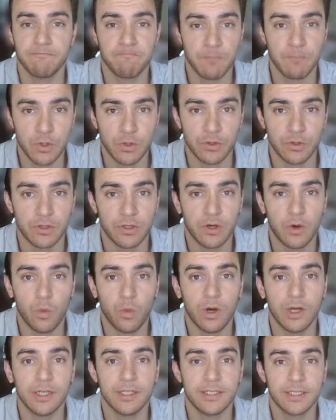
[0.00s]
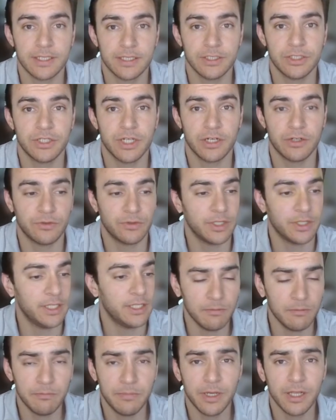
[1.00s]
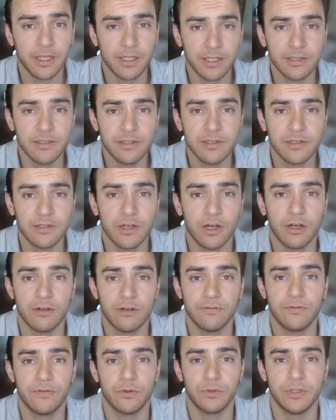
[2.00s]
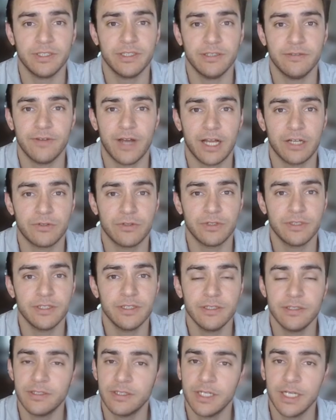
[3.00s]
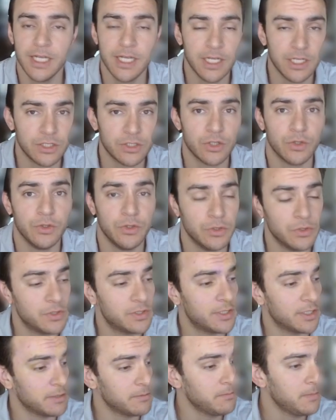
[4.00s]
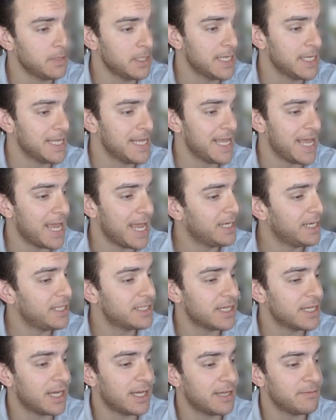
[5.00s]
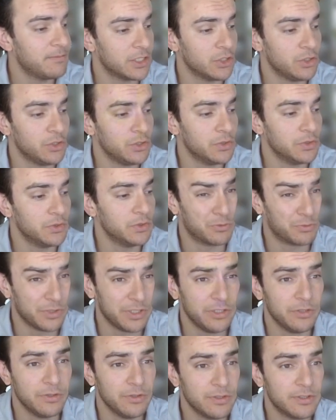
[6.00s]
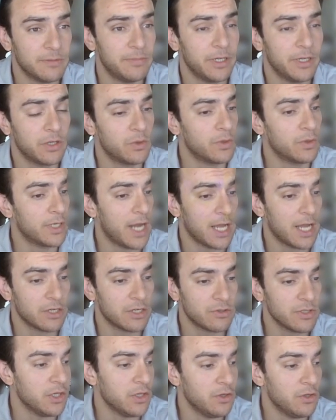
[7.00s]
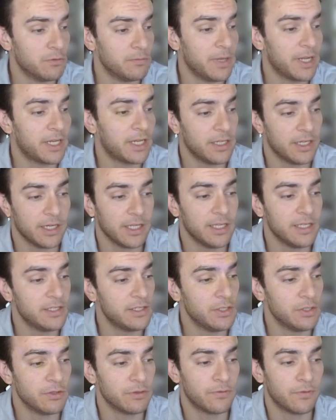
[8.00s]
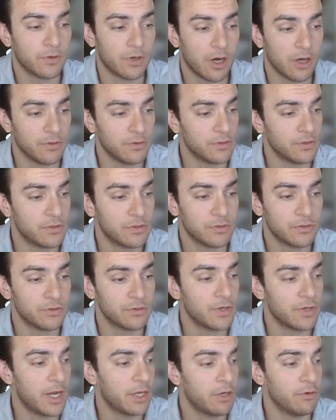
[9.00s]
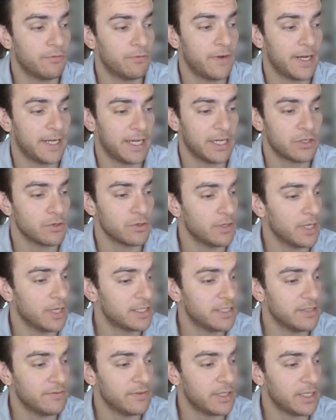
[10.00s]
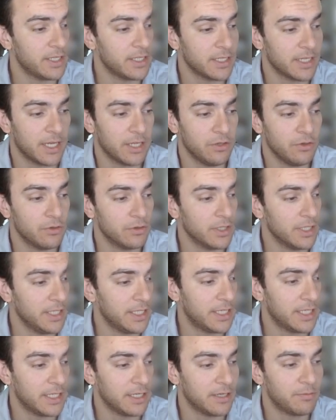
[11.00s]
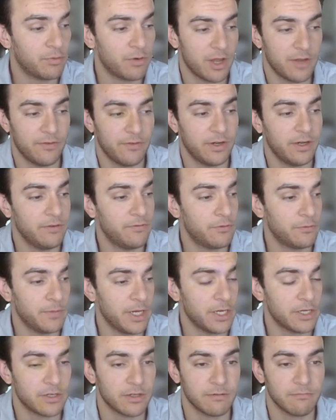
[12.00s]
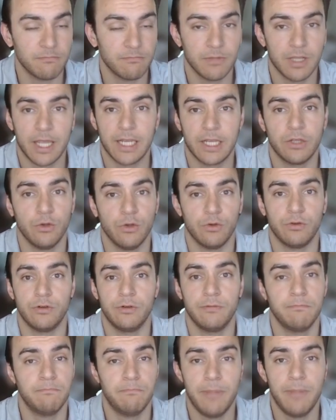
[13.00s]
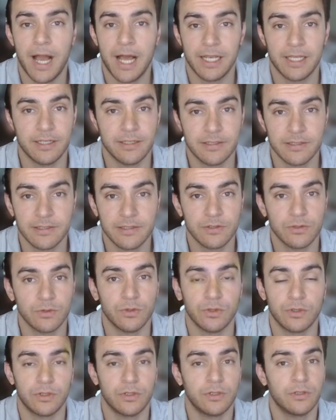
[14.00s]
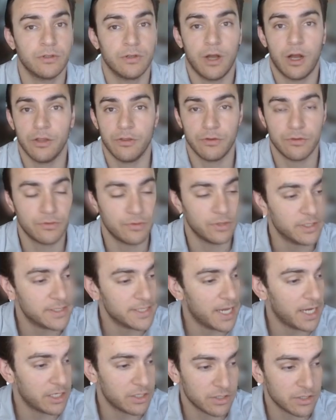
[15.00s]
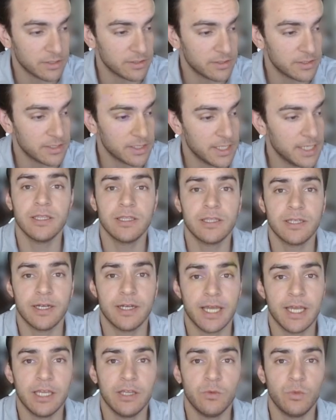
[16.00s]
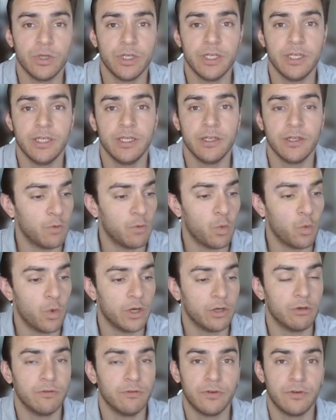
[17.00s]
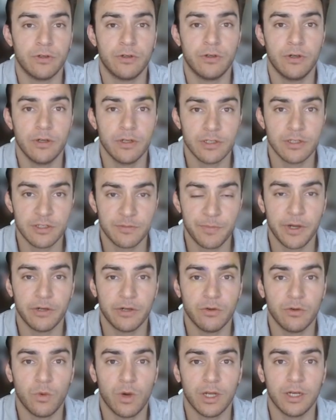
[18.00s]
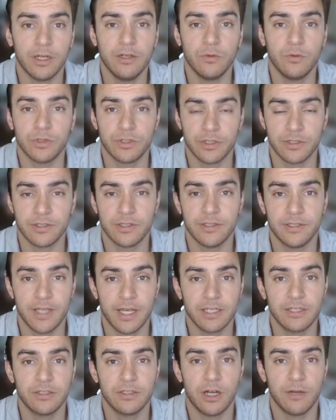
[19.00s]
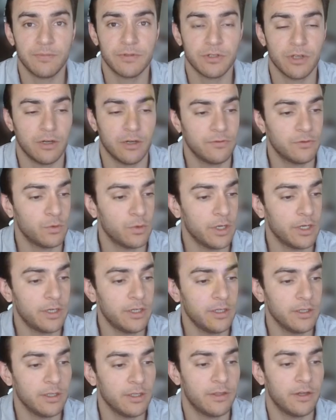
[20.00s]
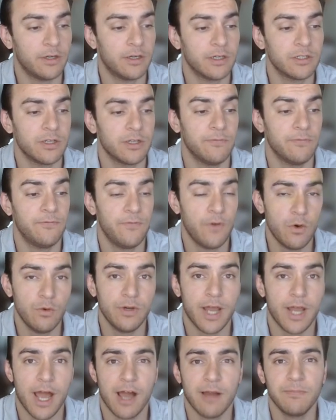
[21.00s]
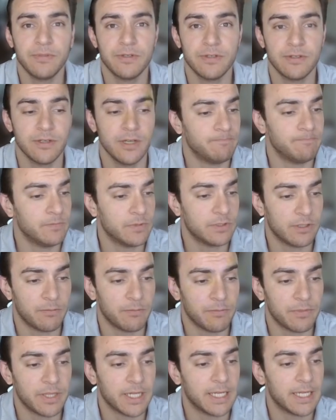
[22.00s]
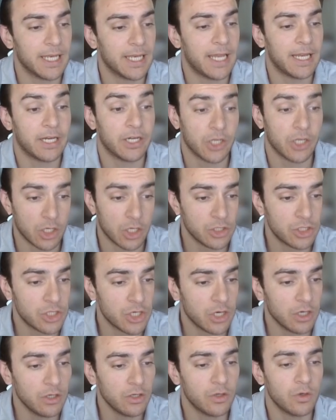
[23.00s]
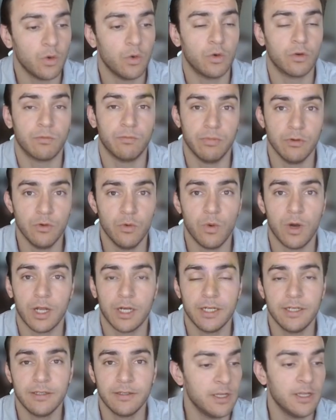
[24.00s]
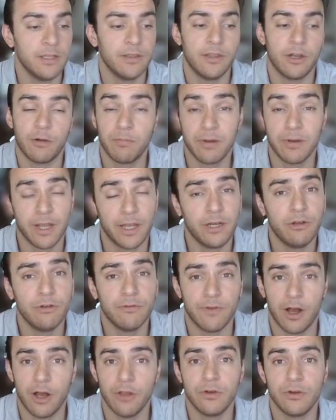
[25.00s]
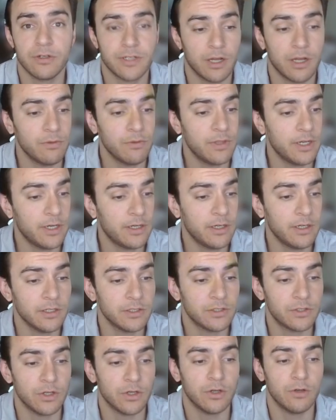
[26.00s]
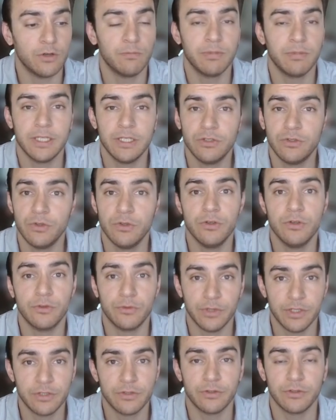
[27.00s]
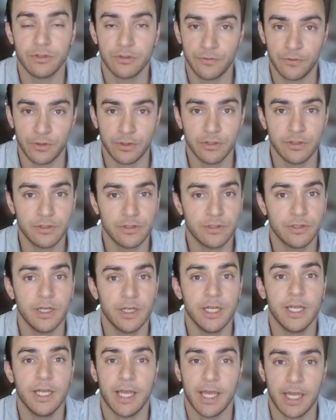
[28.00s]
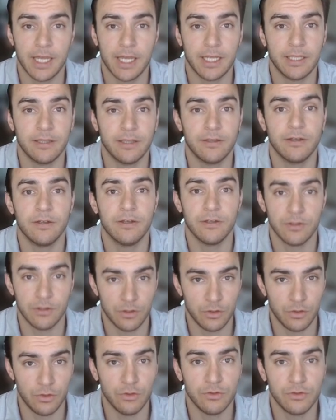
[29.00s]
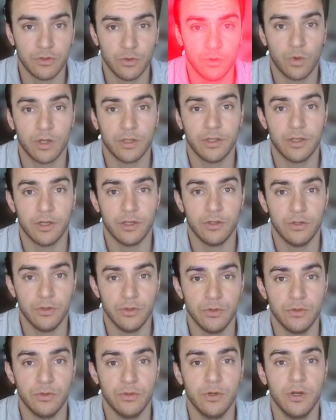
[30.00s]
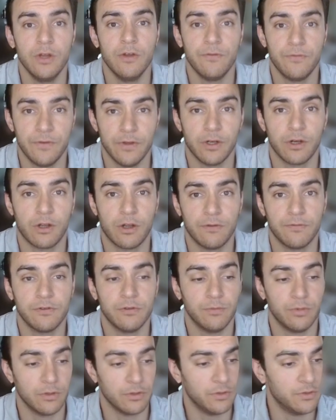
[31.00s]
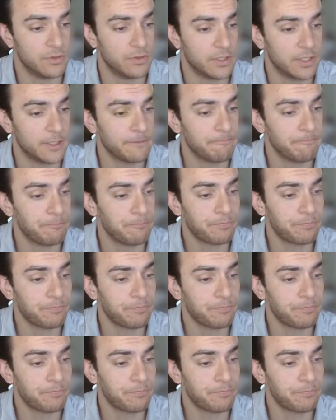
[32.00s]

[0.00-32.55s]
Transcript: Your wallet can generate billions of receive addresses, so use them. Anytime you reuse a Bitcoin address, you're making it easier for others to track your financial activity, and you're leaking private information like your balance or other transactions. Today, we went over Sparrow Wallet, which is a desktop software. There are some phone apps, something like Nunchuck or bluewallet. There are plenty of others out there, so please do your research first and use the one that you feel comfortable using.